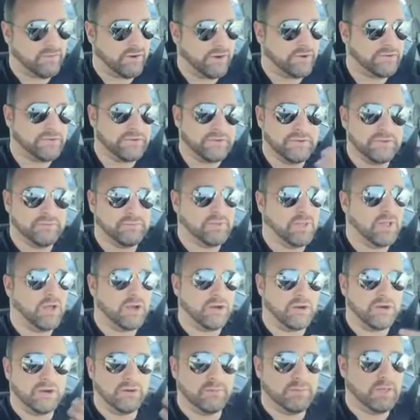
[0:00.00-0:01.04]

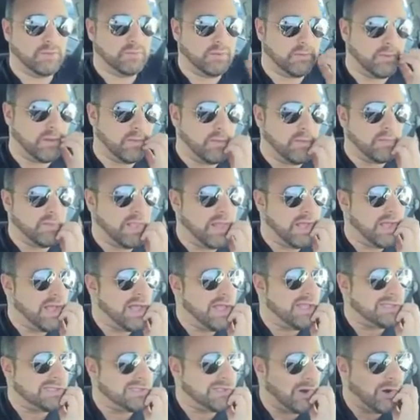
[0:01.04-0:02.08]
philanthropist, angel investor,
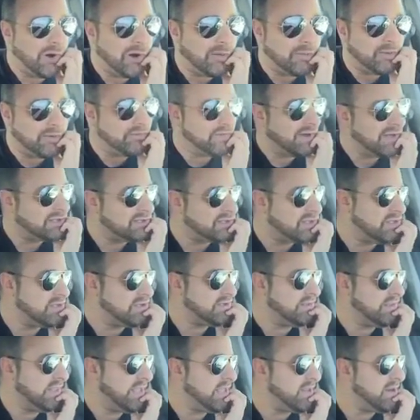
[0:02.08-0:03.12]
millionaire,
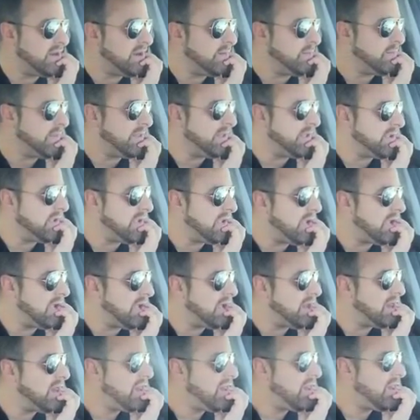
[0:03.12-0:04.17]
supermodel, pathological
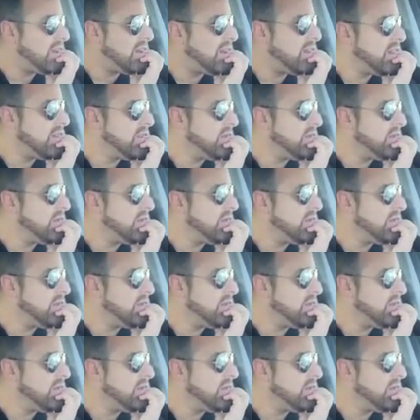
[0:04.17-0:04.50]
liar.